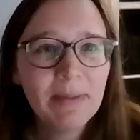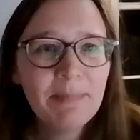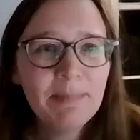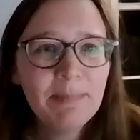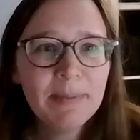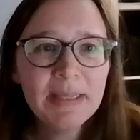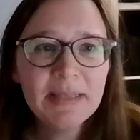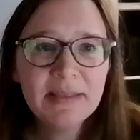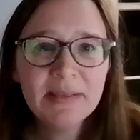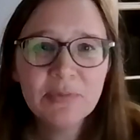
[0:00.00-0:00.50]

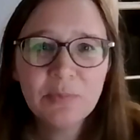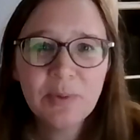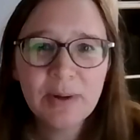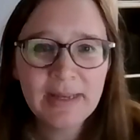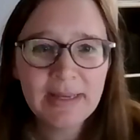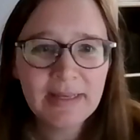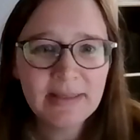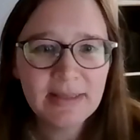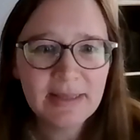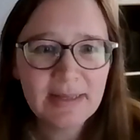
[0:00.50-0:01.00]
might be the
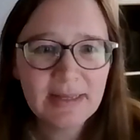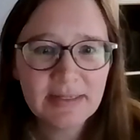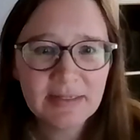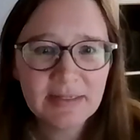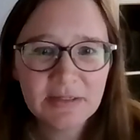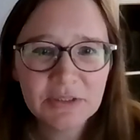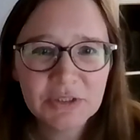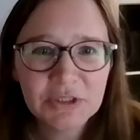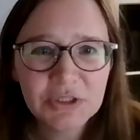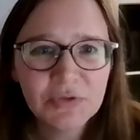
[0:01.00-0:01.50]
way that
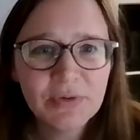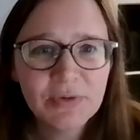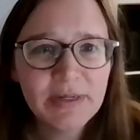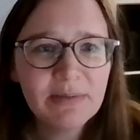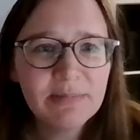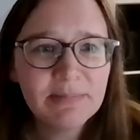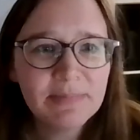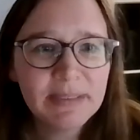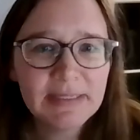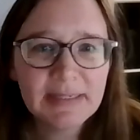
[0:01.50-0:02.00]
you're showing
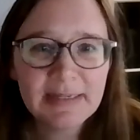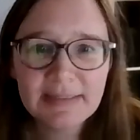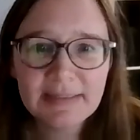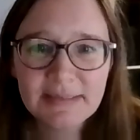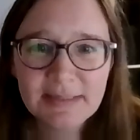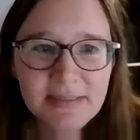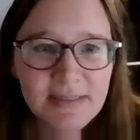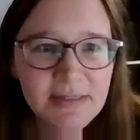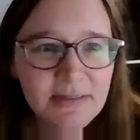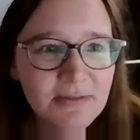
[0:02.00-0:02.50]
it, but
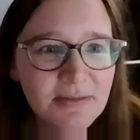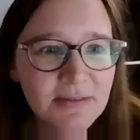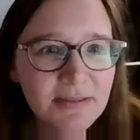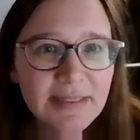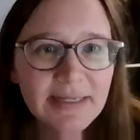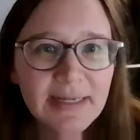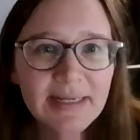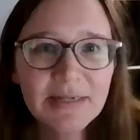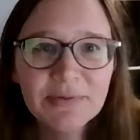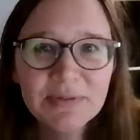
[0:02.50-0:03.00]
it doesn't look
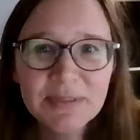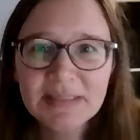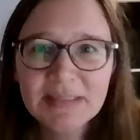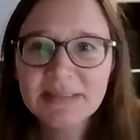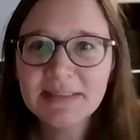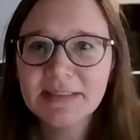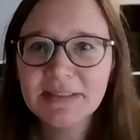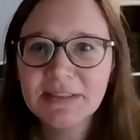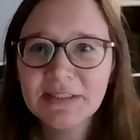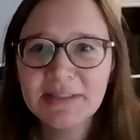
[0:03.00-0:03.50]
like anyone
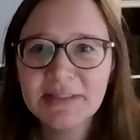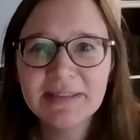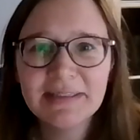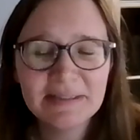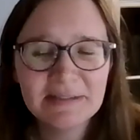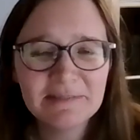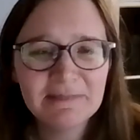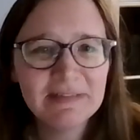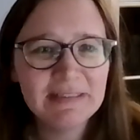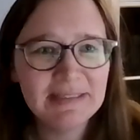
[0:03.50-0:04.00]
else is sharing
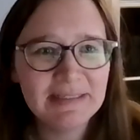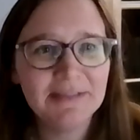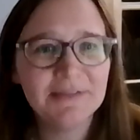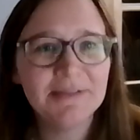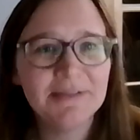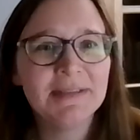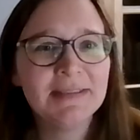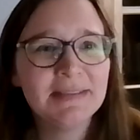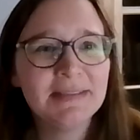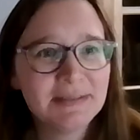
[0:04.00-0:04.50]
their video.
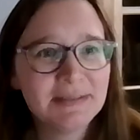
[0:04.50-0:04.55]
